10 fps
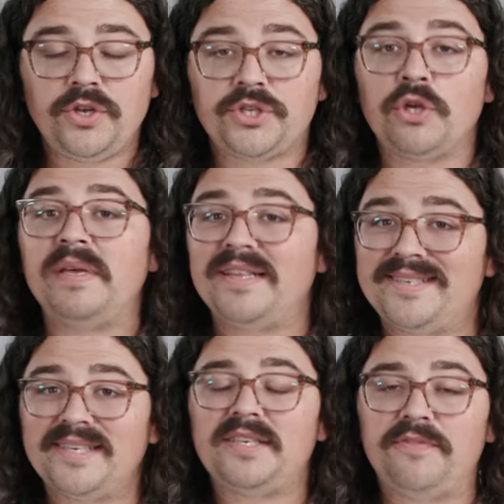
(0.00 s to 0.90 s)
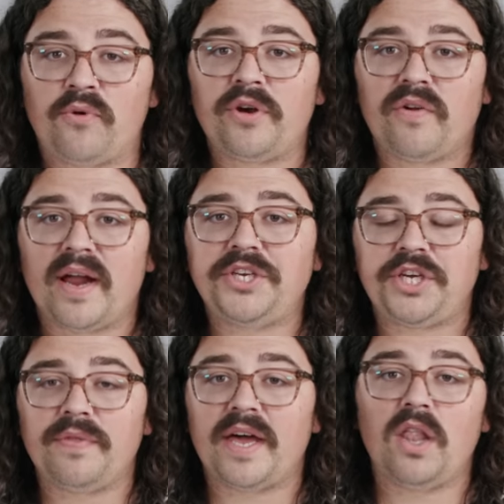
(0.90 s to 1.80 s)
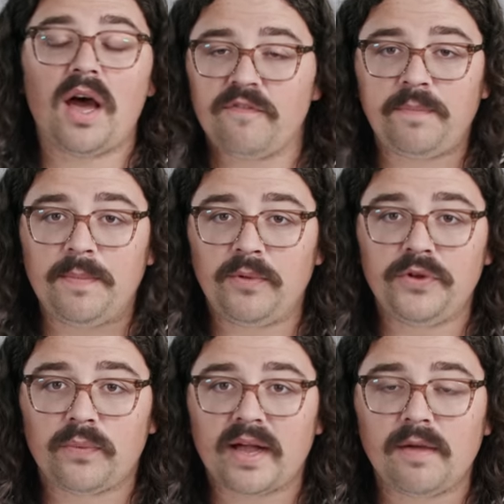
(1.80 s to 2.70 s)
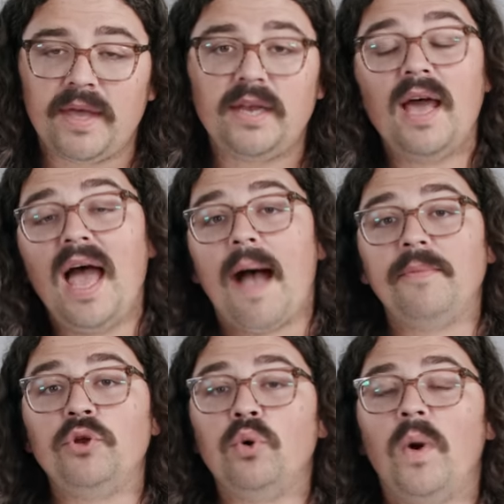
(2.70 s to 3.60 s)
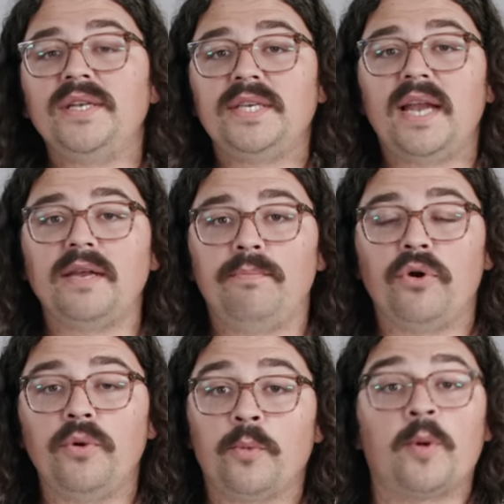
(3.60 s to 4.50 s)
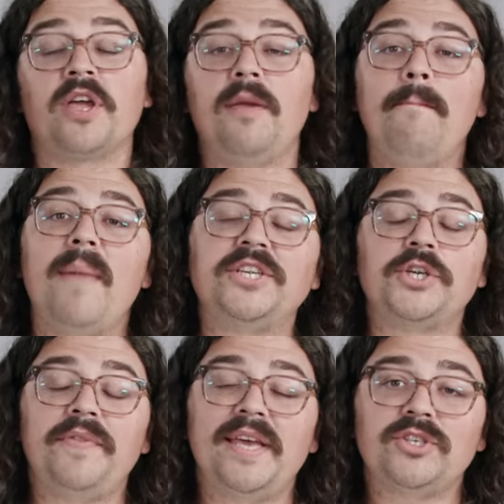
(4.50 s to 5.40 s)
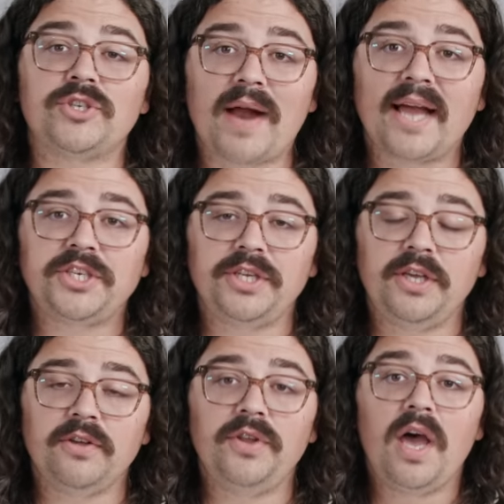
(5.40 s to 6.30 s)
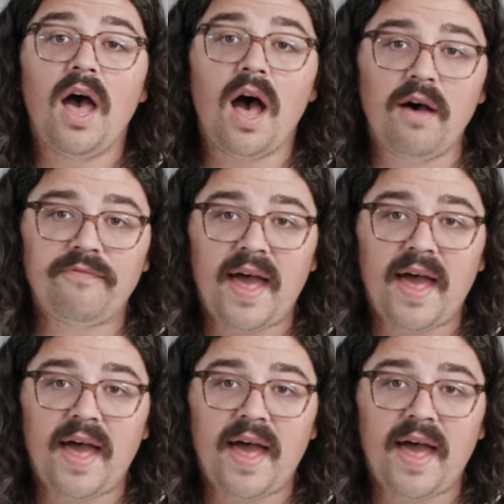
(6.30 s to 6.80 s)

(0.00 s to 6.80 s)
assuming the 60-40 ratio that a lot of people do recommend, I'm gonna do a 1:9 brew and we're gonna measure the extraction yield of